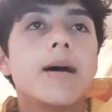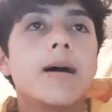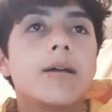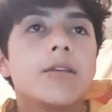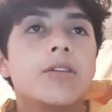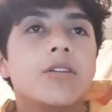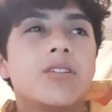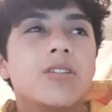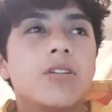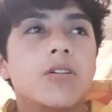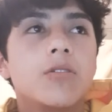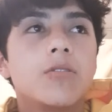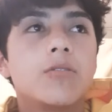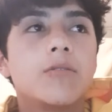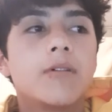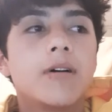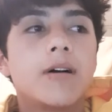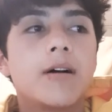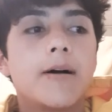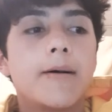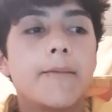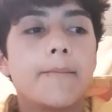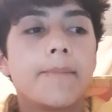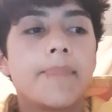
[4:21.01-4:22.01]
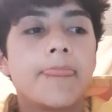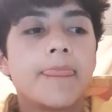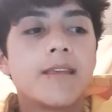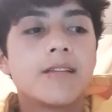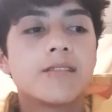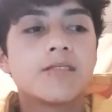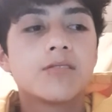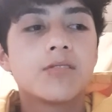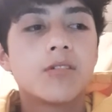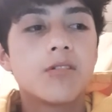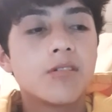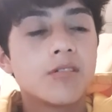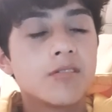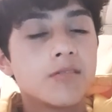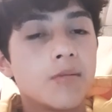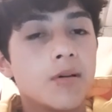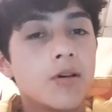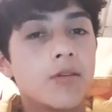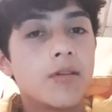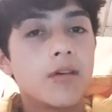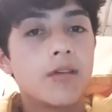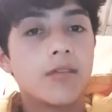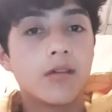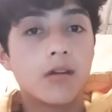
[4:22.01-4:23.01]
you know, um, stories
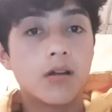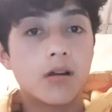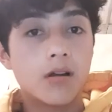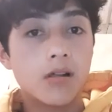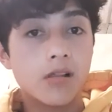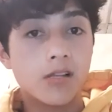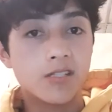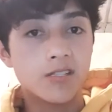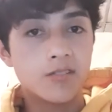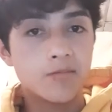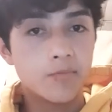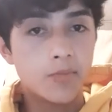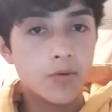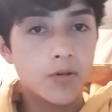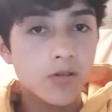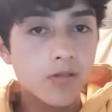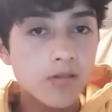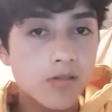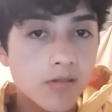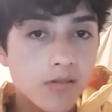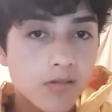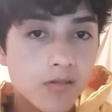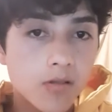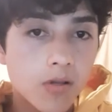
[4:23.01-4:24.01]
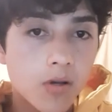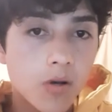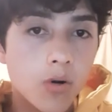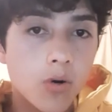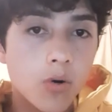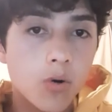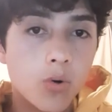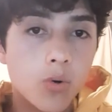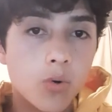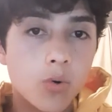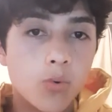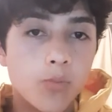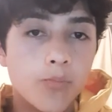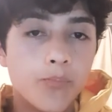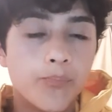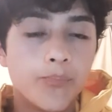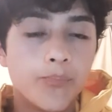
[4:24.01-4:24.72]
about Edgar Allan Poe. So